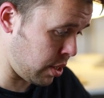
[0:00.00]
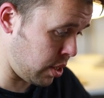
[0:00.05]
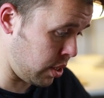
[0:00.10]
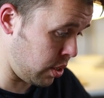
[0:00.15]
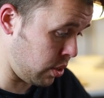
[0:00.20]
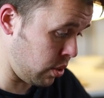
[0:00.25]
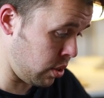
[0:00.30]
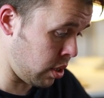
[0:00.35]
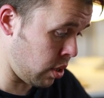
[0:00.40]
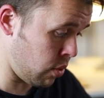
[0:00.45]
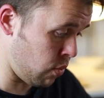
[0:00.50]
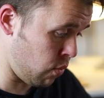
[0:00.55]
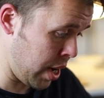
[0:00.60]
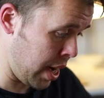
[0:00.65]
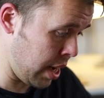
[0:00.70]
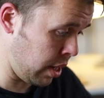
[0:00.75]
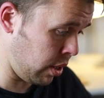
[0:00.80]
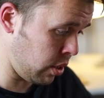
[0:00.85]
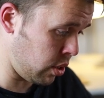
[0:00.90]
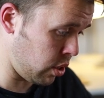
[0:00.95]
that she's done a
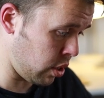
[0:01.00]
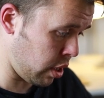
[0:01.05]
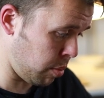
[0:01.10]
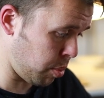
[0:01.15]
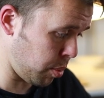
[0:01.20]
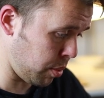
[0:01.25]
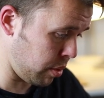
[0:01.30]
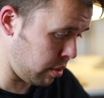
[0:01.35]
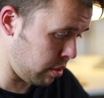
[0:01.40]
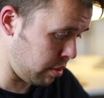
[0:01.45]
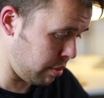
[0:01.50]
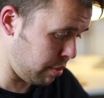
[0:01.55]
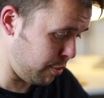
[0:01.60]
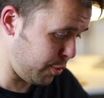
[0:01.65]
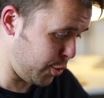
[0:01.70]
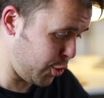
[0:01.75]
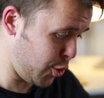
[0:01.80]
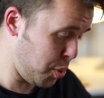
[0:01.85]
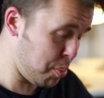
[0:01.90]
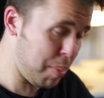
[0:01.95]
really good job.
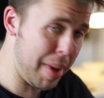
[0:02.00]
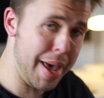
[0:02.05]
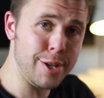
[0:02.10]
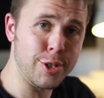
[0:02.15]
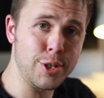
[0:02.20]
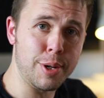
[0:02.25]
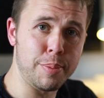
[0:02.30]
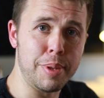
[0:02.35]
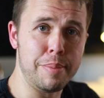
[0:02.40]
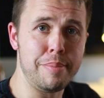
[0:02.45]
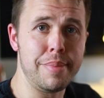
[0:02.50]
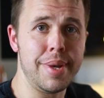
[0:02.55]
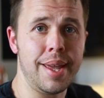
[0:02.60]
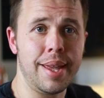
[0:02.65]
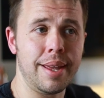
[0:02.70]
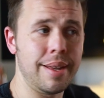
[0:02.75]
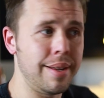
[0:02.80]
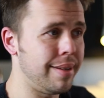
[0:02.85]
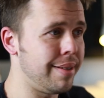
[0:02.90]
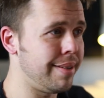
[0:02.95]
She's done a better job than
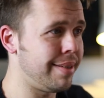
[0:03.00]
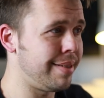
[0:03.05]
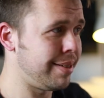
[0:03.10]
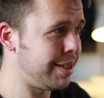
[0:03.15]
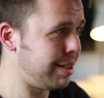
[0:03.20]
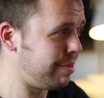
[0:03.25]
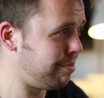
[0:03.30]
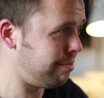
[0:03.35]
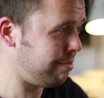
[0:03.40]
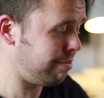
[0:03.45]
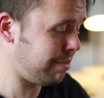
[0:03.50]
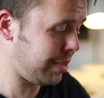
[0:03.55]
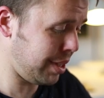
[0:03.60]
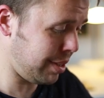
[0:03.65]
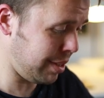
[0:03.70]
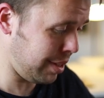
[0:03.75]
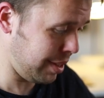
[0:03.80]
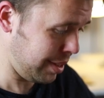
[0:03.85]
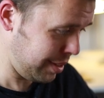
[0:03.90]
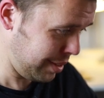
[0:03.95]
me.
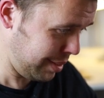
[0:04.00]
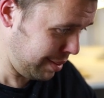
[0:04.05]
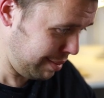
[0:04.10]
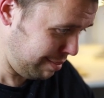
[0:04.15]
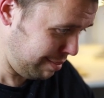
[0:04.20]
Oh.